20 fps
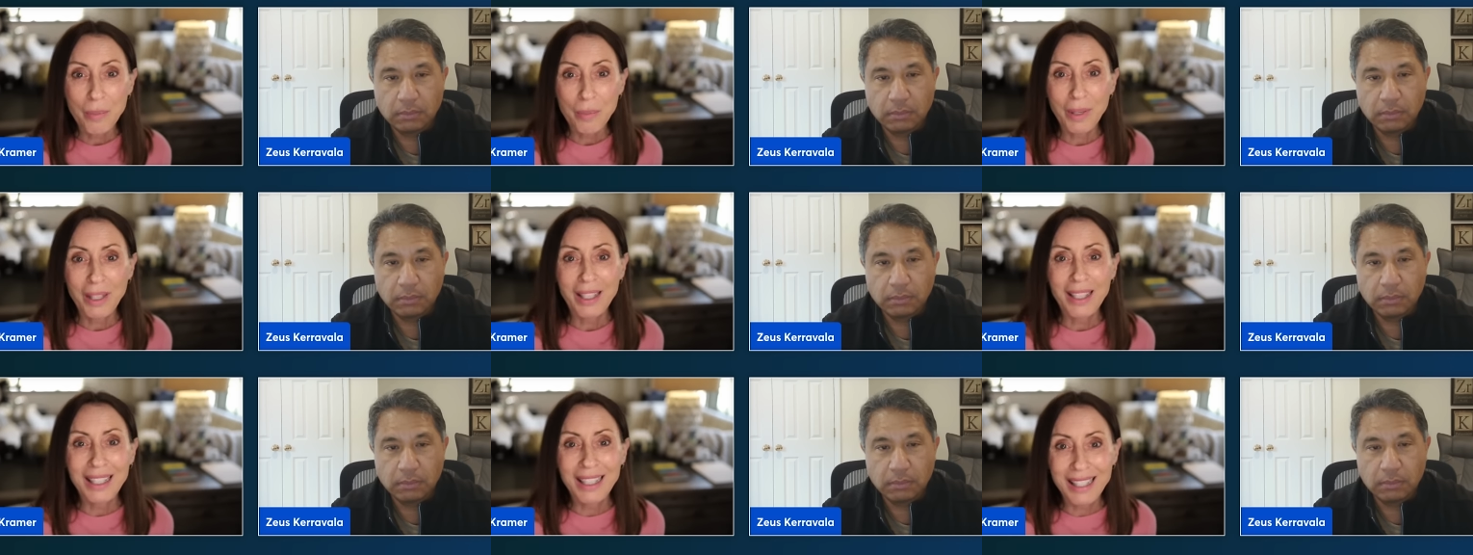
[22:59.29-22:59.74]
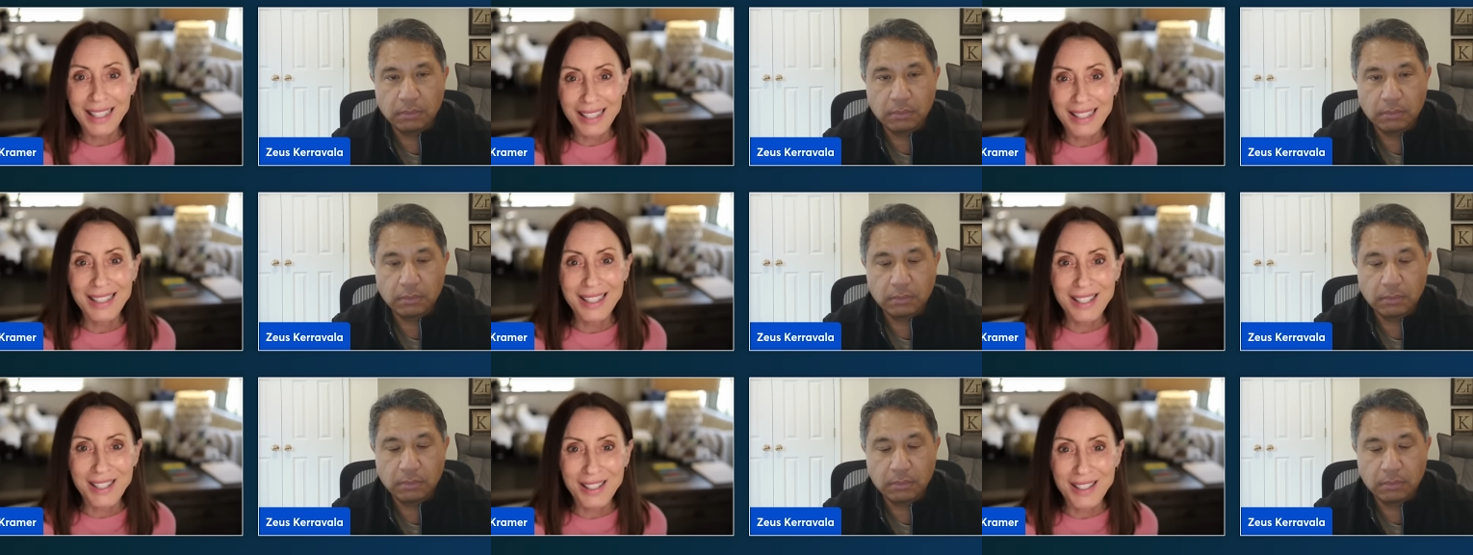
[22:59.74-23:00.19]
Speaker 1: but it
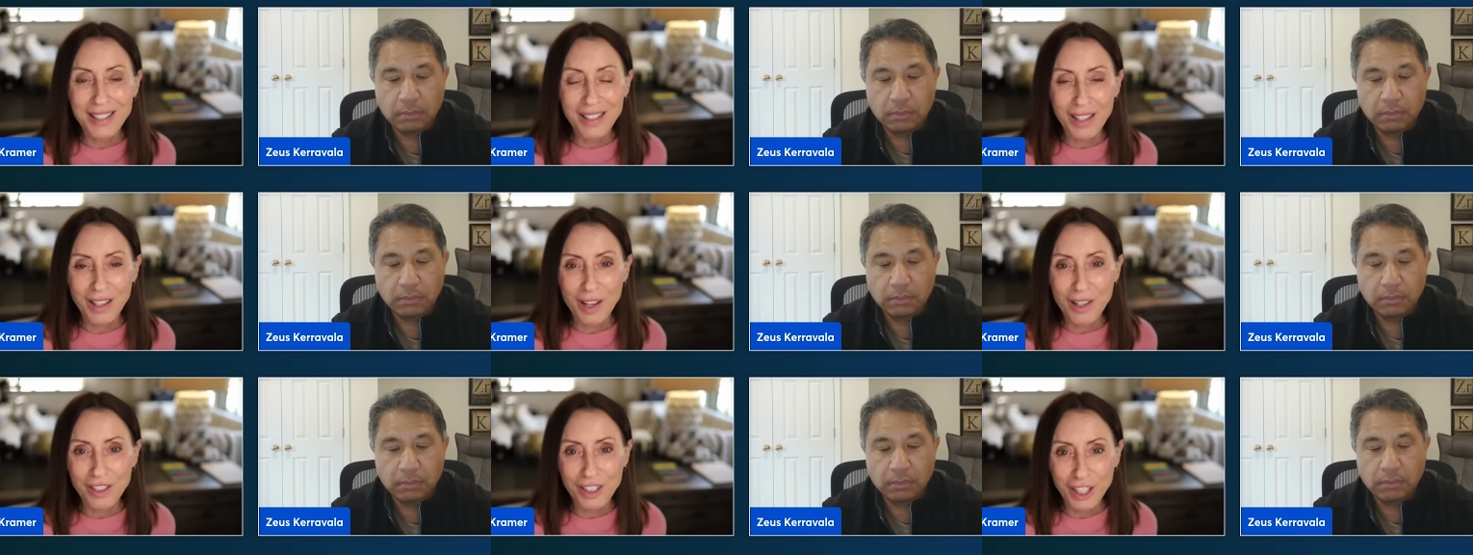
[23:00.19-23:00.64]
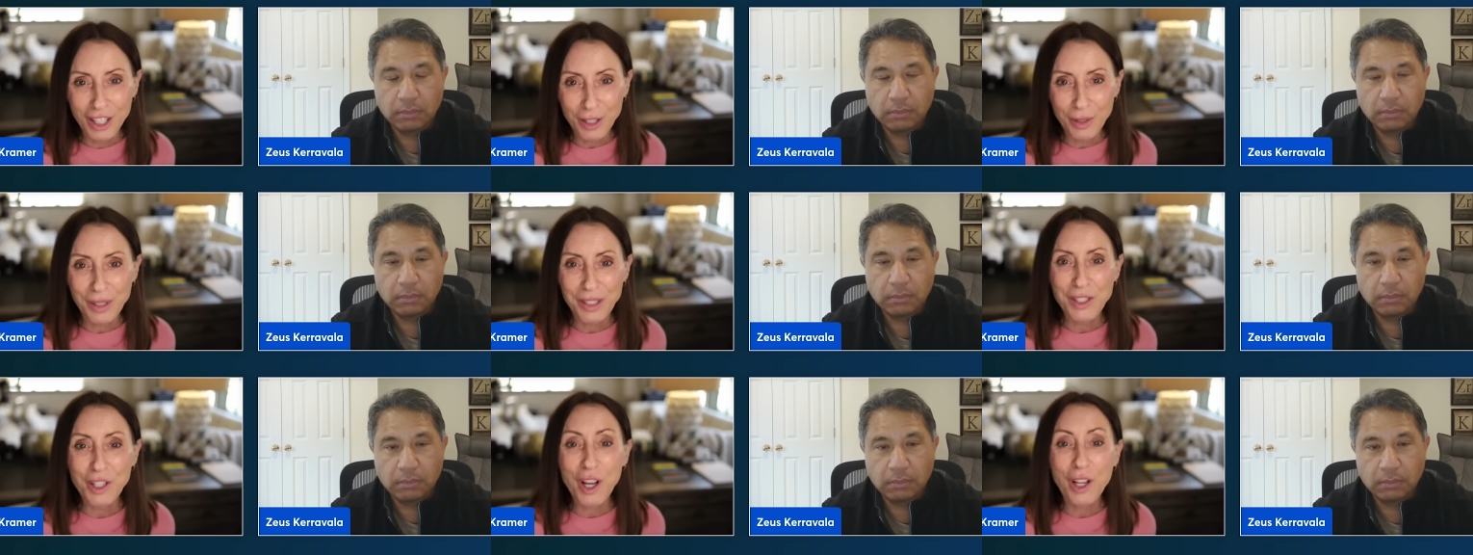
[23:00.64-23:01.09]
is, uh, you
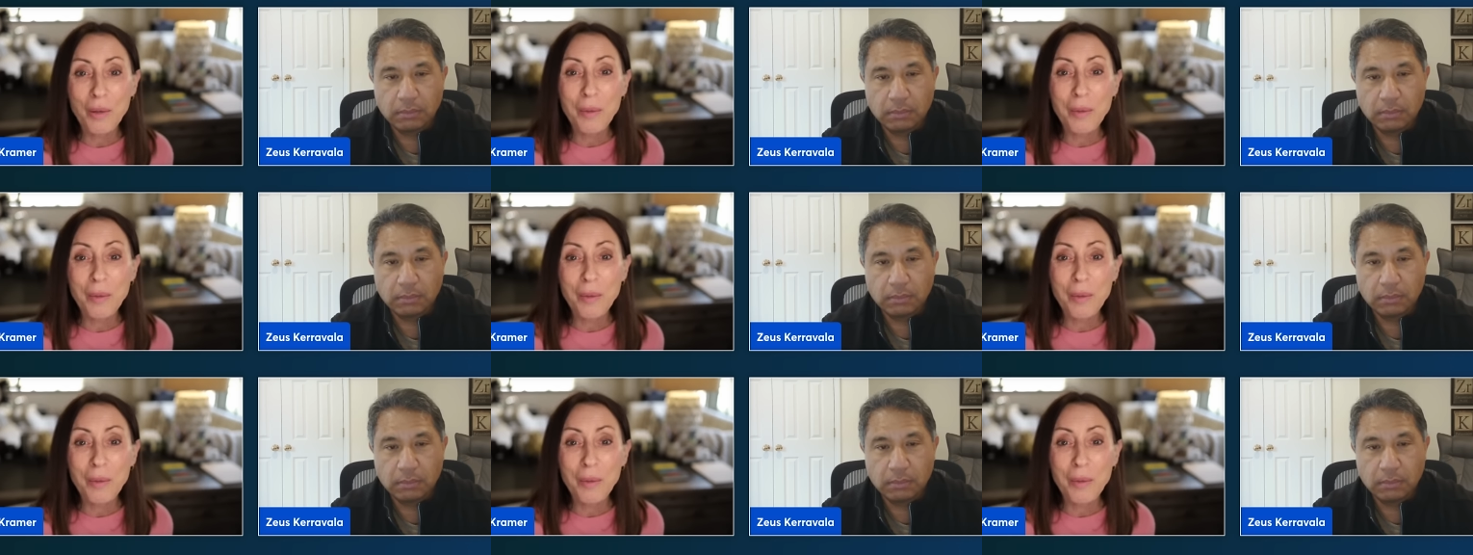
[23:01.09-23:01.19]
know, it's all